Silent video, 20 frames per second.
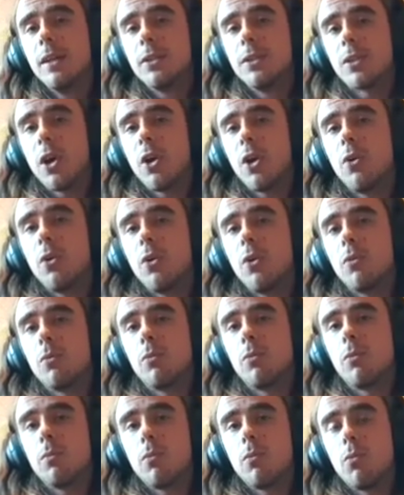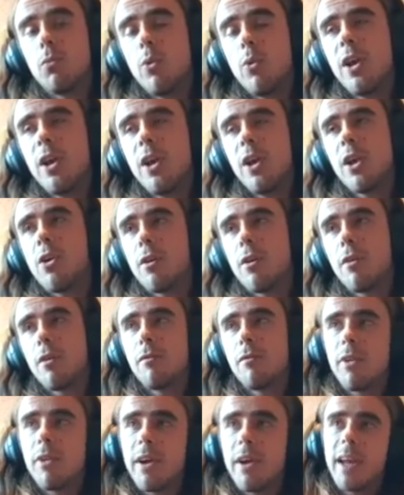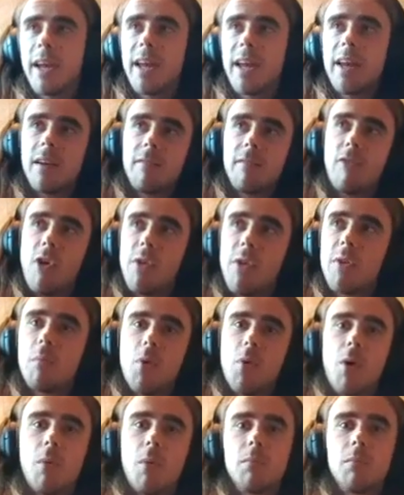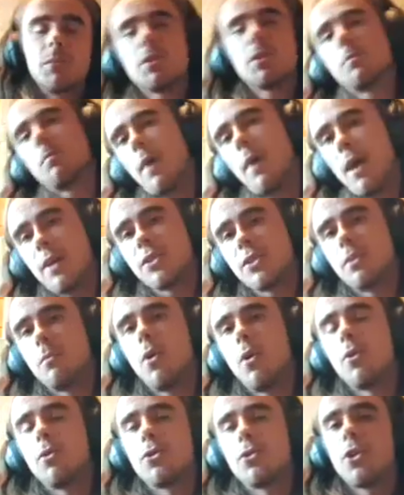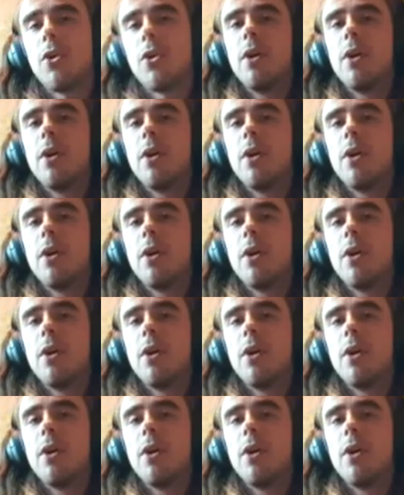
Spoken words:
So we kind of, again, find the problems, pass them on. So